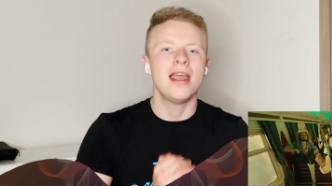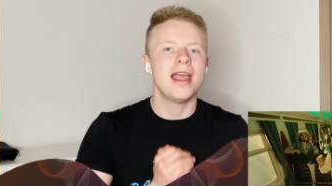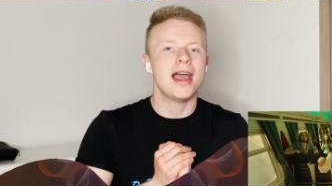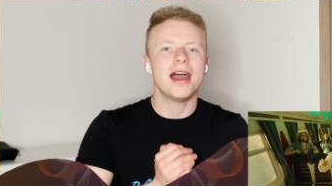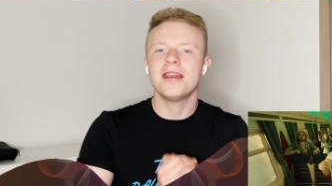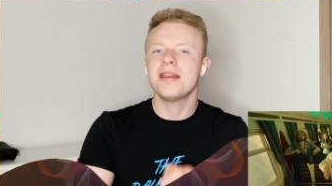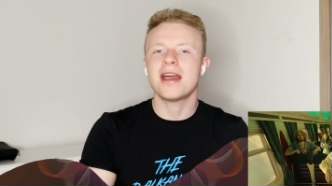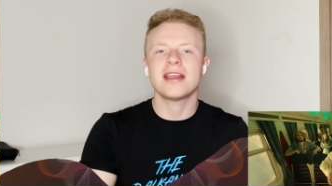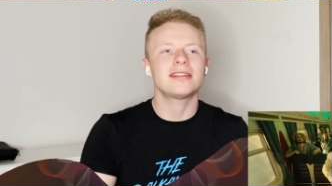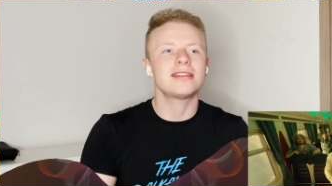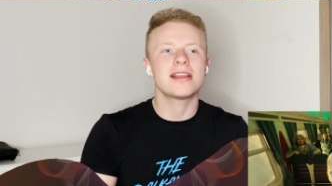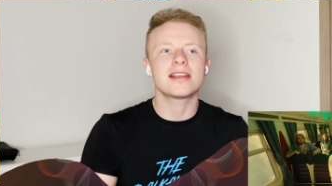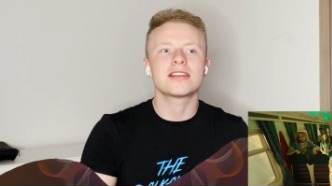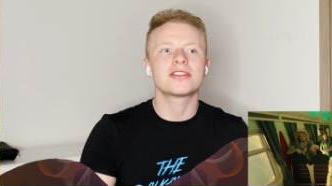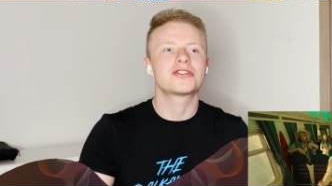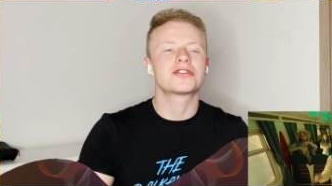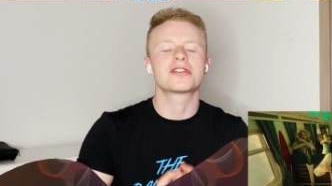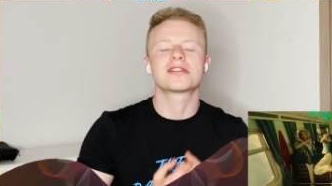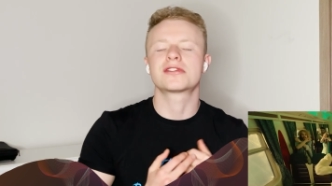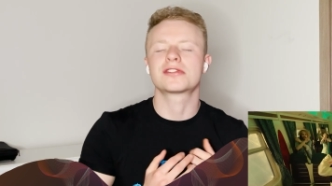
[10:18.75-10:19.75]
And I think
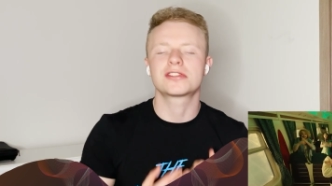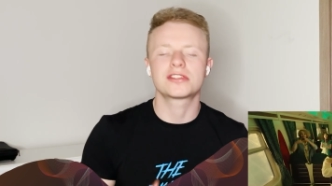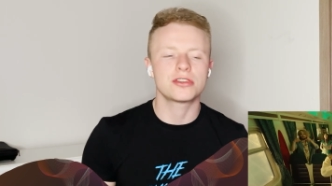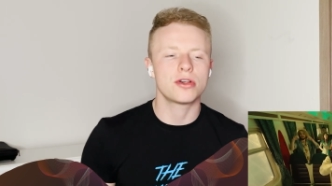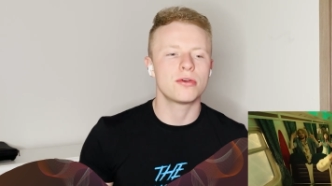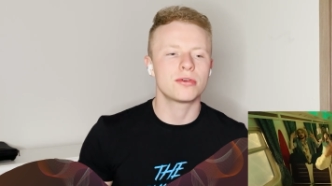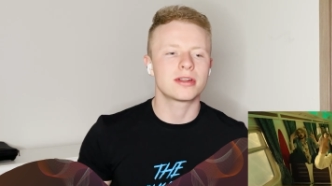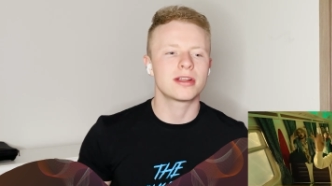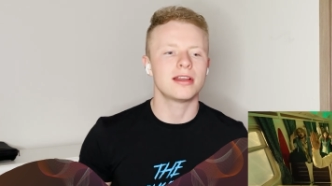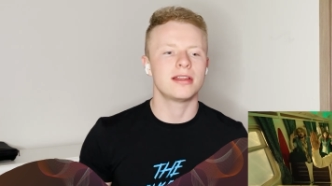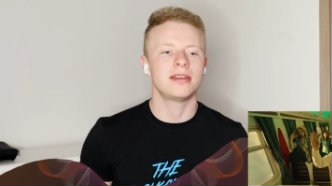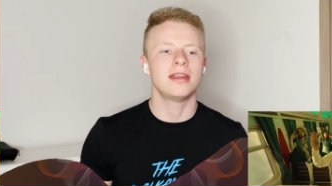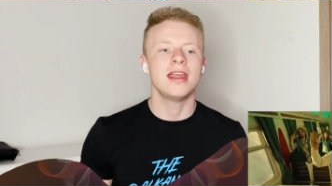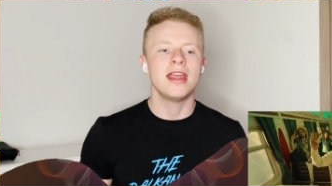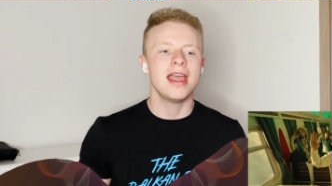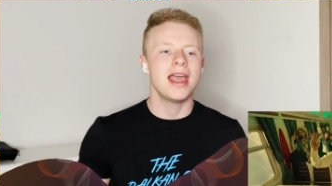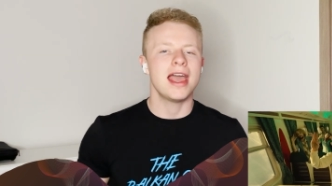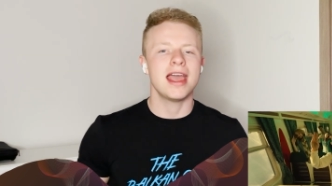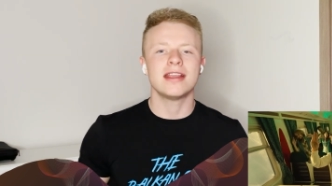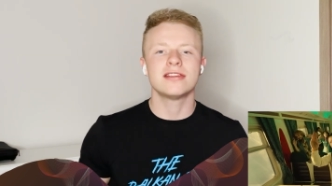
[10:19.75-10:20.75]
it's just so good.
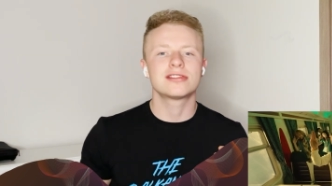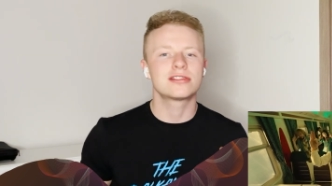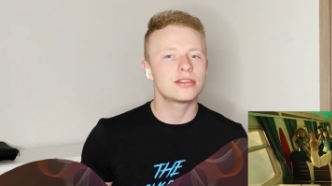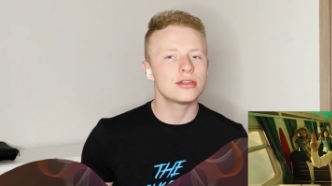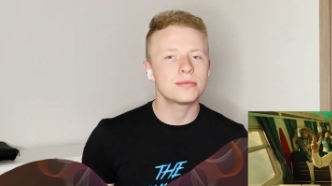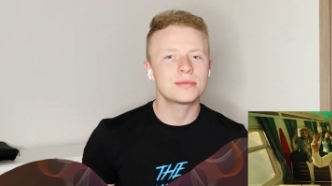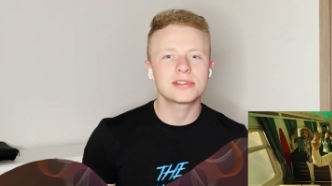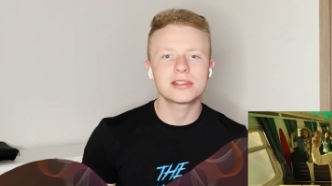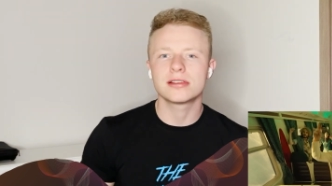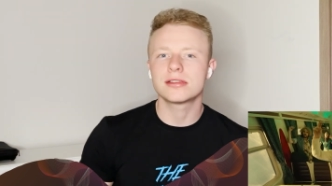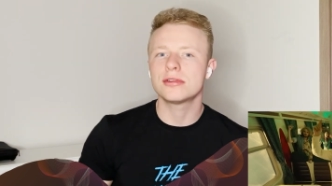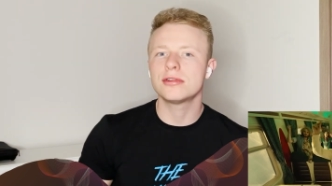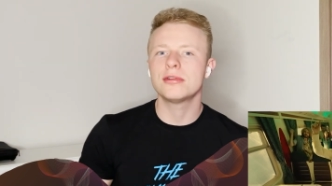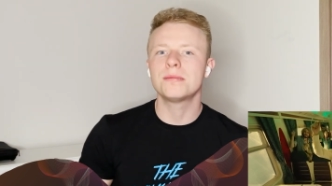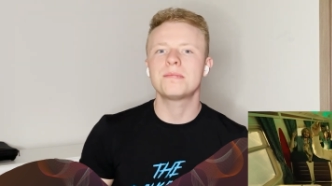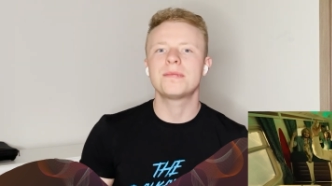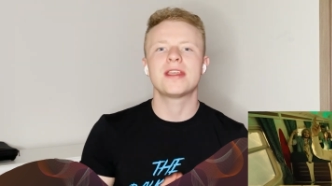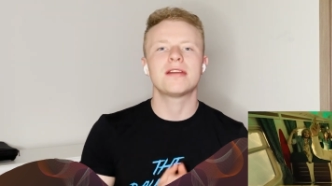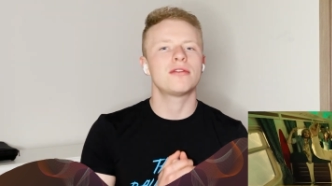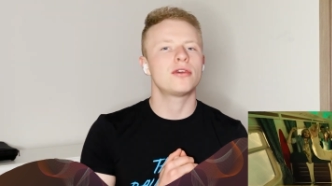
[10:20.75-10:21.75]
And
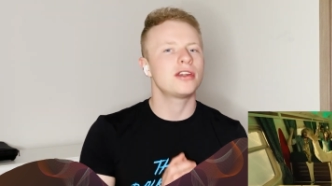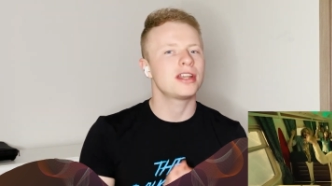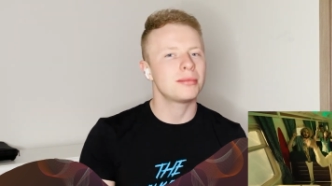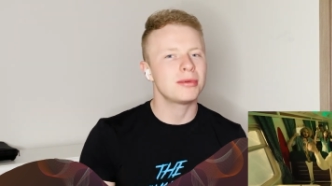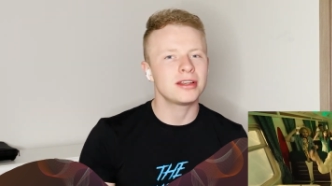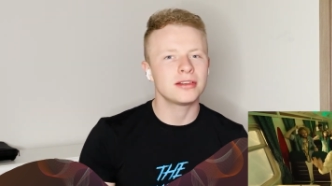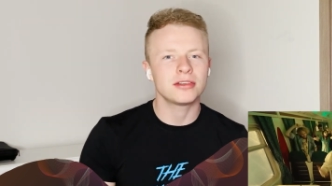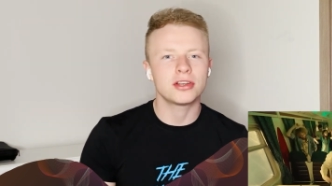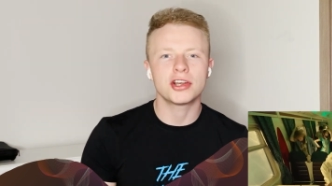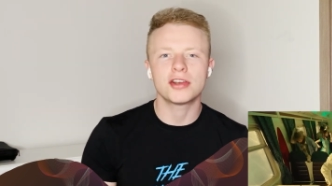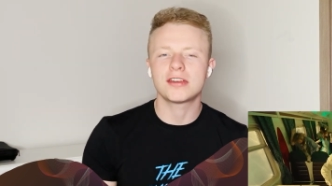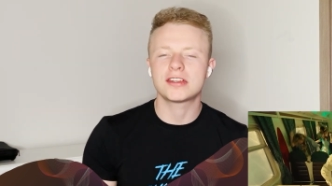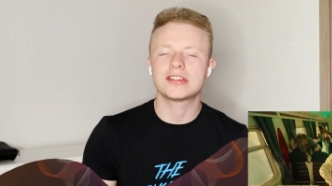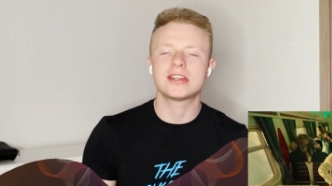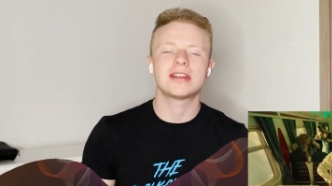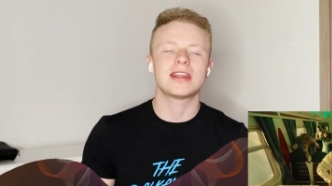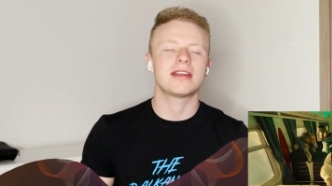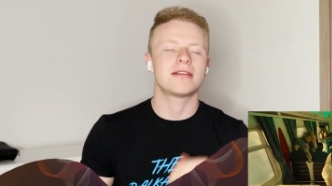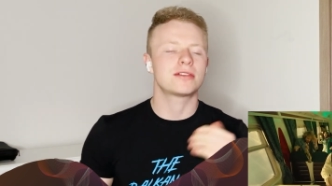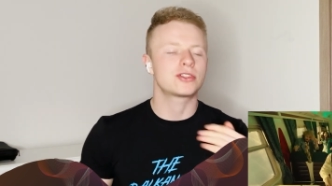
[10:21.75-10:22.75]
Zdubsidub, they've already been in Eurovision.
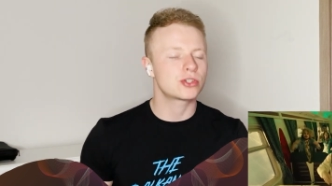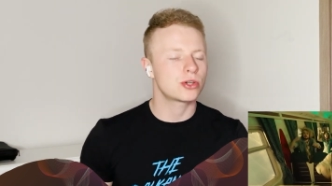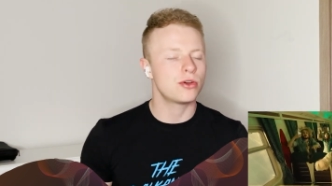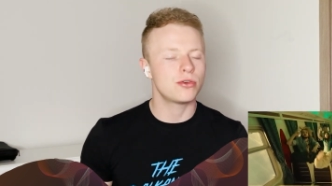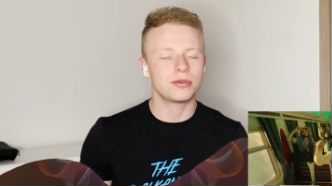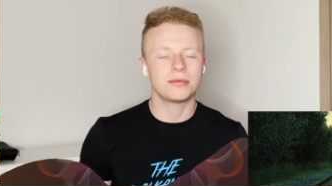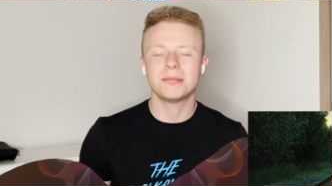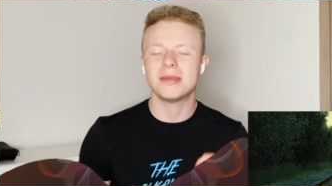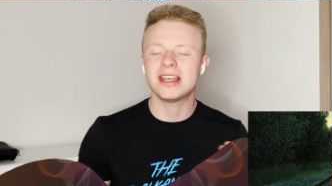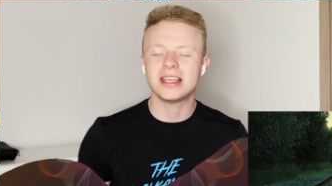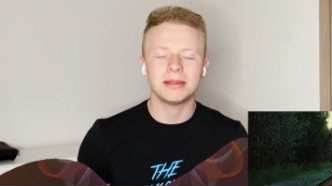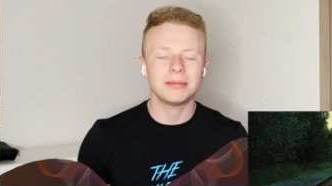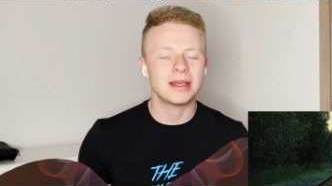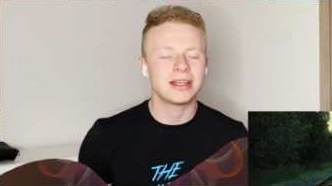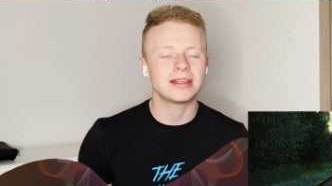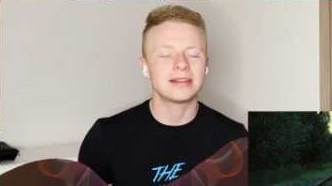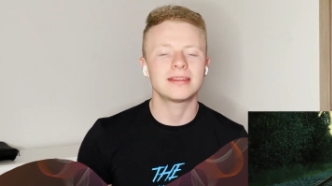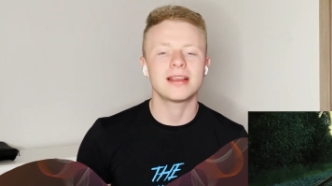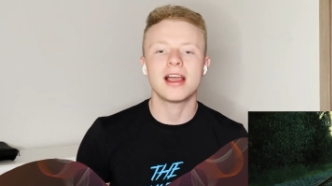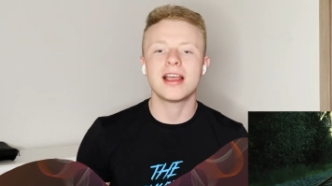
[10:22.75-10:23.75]
They have shown
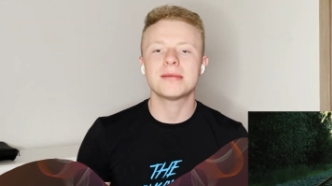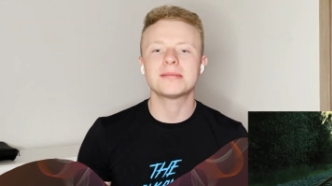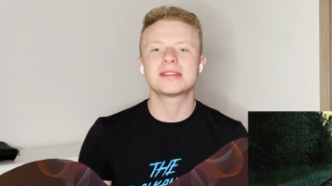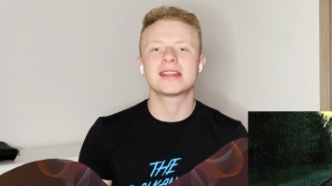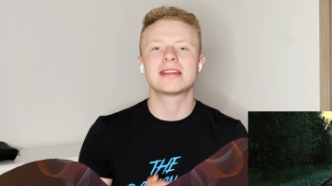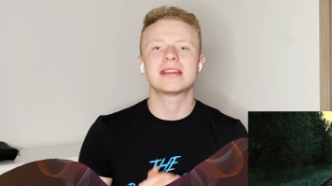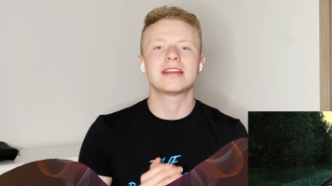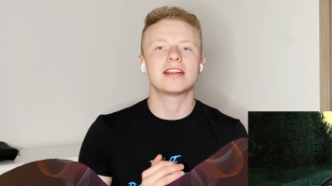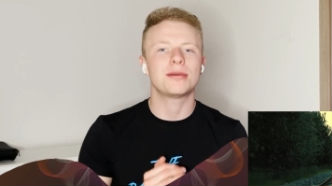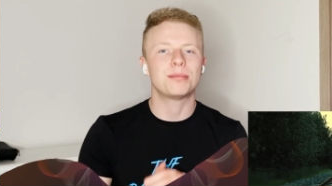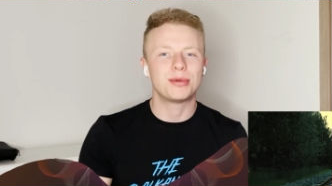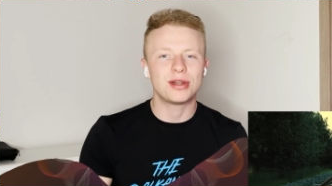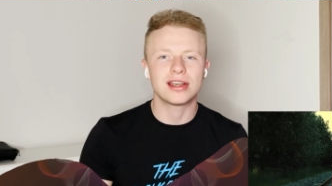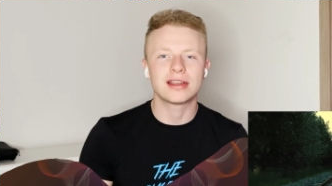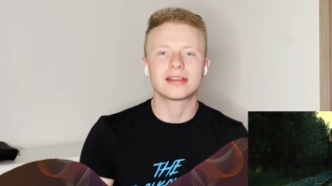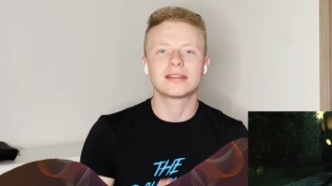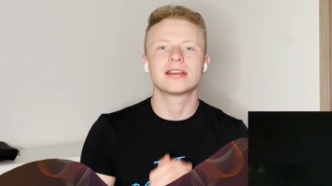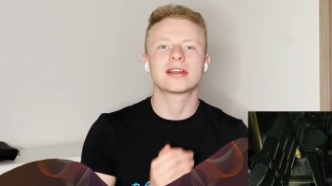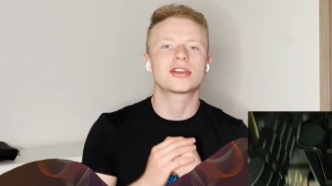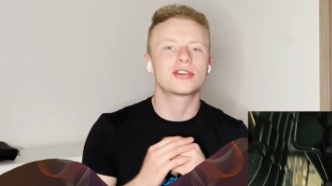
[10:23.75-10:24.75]
many times that they're bringing
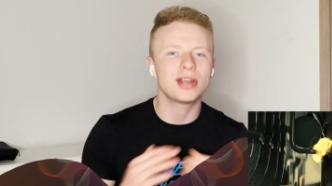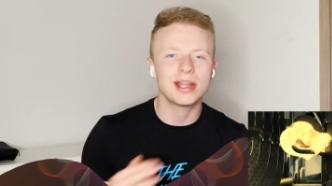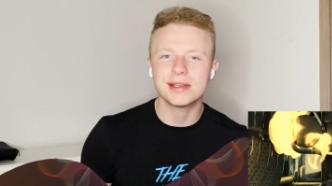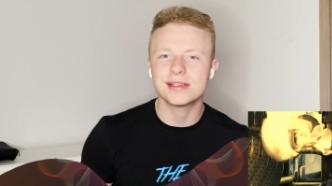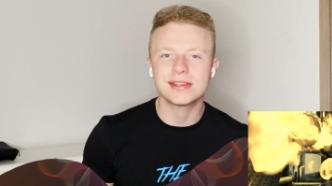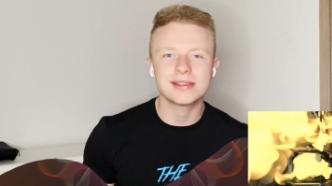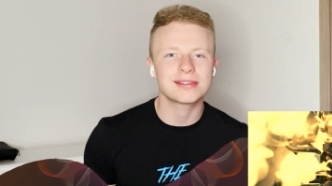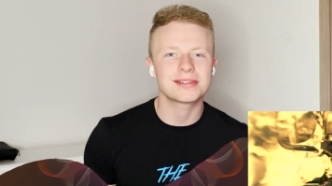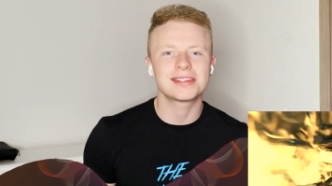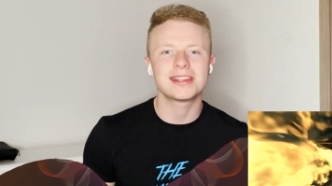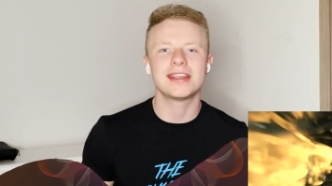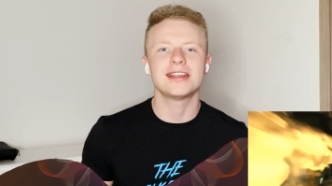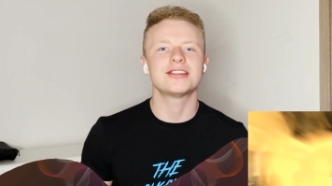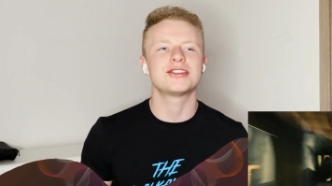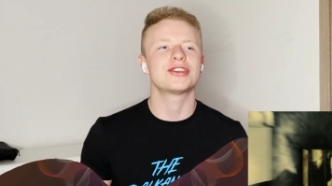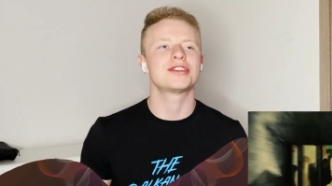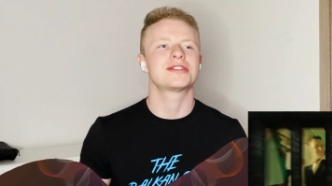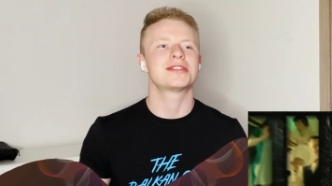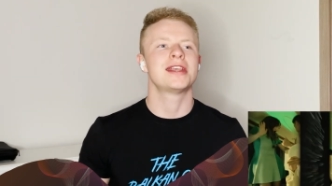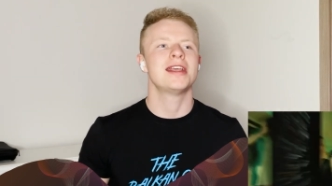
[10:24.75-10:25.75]
the craziest
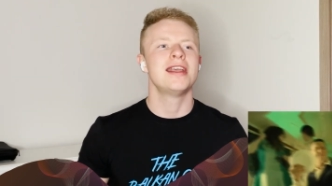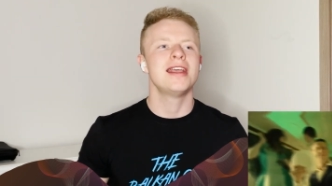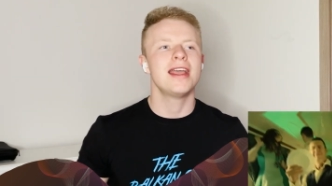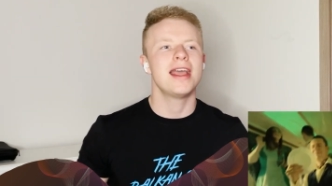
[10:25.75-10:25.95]
stages.